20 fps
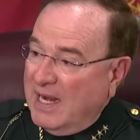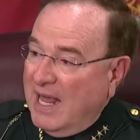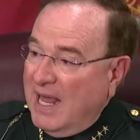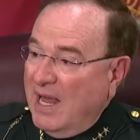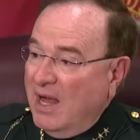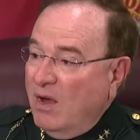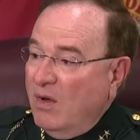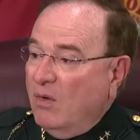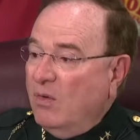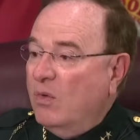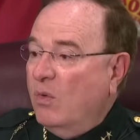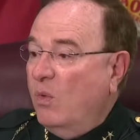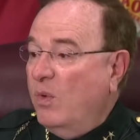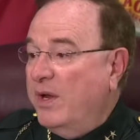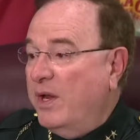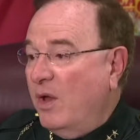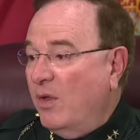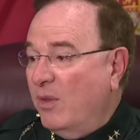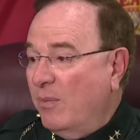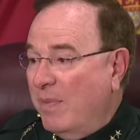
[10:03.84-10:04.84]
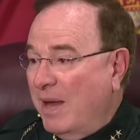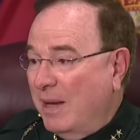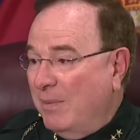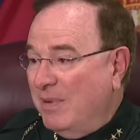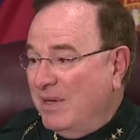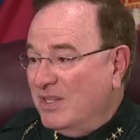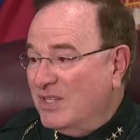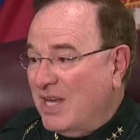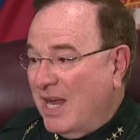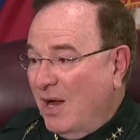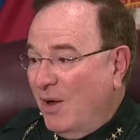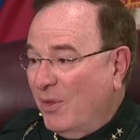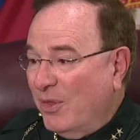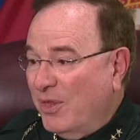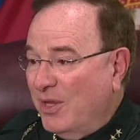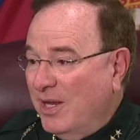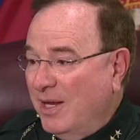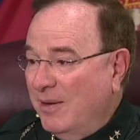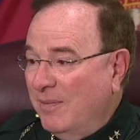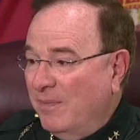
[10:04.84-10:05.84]
now, we know the baby's
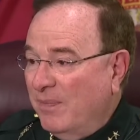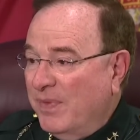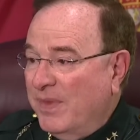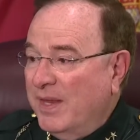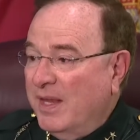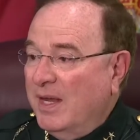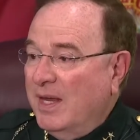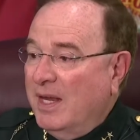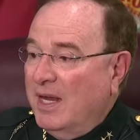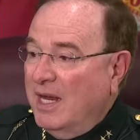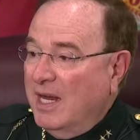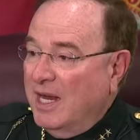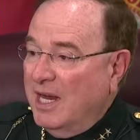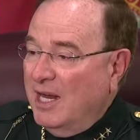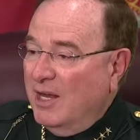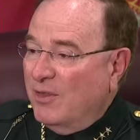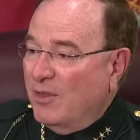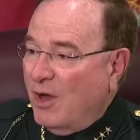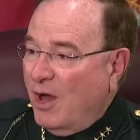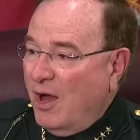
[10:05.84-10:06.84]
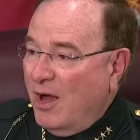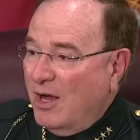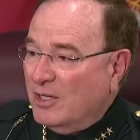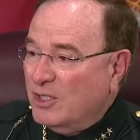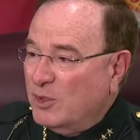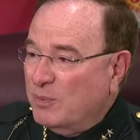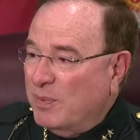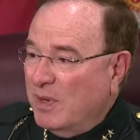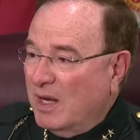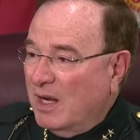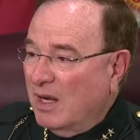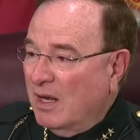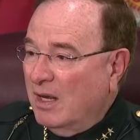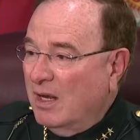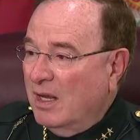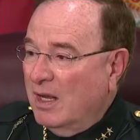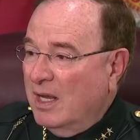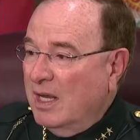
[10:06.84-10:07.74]
healthy in the hospital.